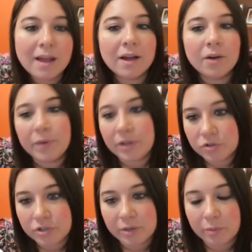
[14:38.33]
we
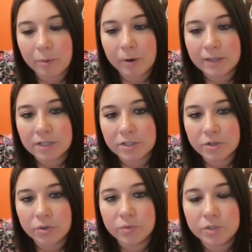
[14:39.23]
usually report them
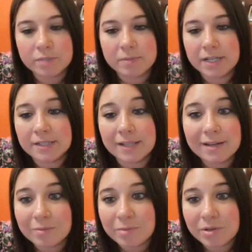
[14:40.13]
too, just because that
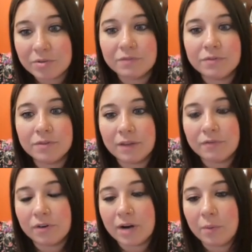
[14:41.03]
is abuse if
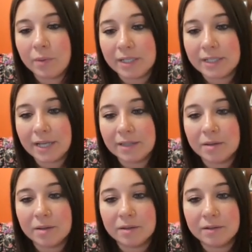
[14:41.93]
they're not willing to get
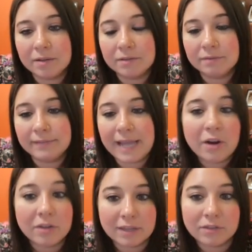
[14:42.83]
the
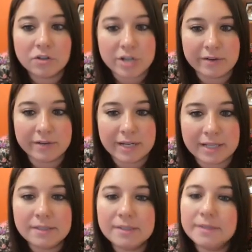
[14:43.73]
care that their child
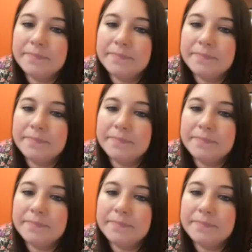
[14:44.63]
needs.